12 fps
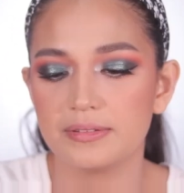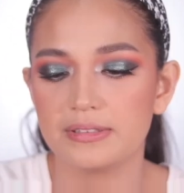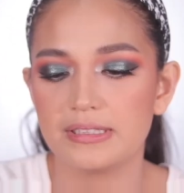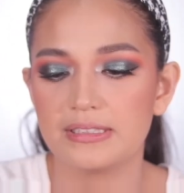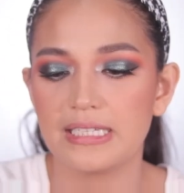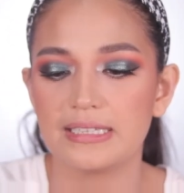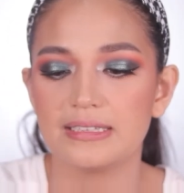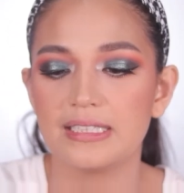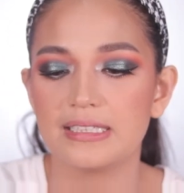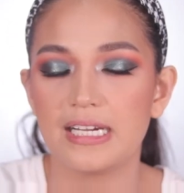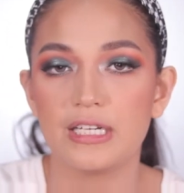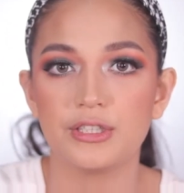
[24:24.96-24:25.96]
So set na
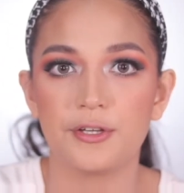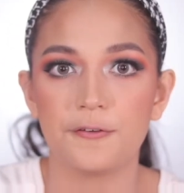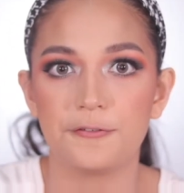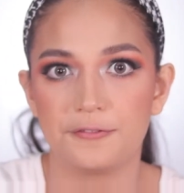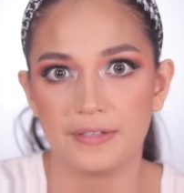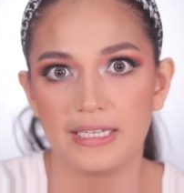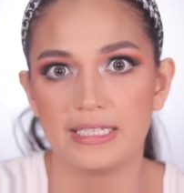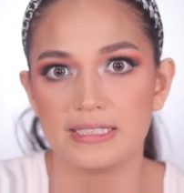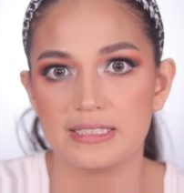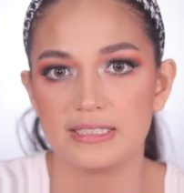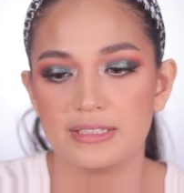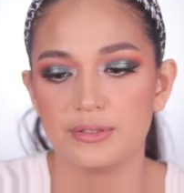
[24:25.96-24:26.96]
tayo ng
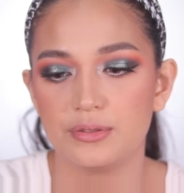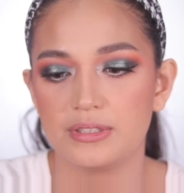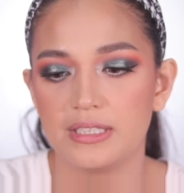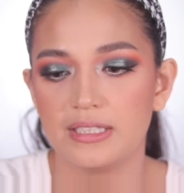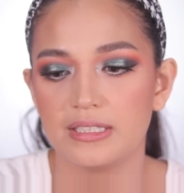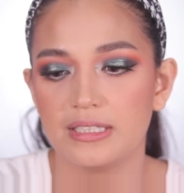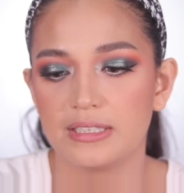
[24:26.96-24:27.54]
face using